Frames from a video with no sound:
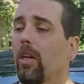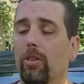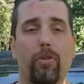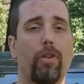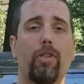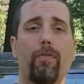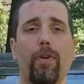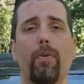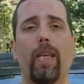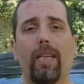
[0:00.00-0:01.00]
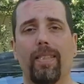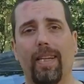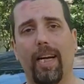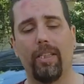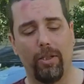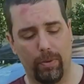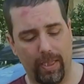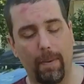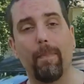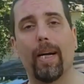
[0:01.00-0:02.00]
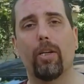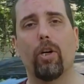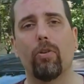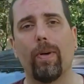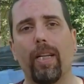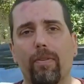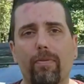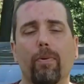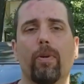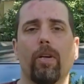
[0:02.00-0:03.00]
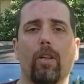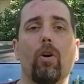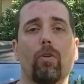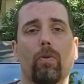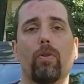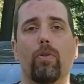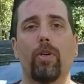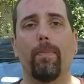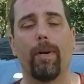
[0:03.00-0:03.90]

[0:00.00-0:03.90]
So there's a few things that I do to get my car ready for a long road trip.